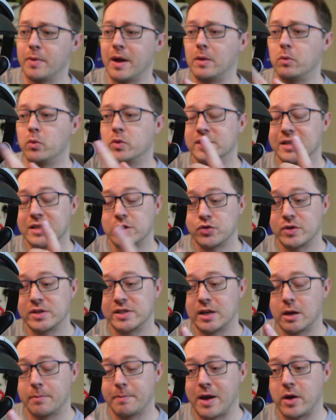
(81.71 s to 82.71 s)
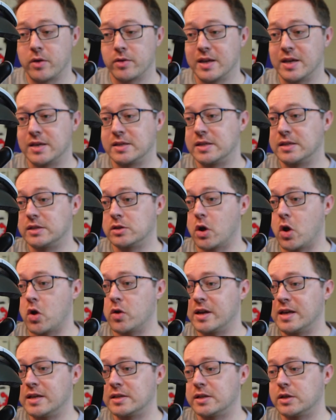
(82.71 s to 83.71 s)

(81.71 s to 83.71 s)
and what's interesting about this is not only is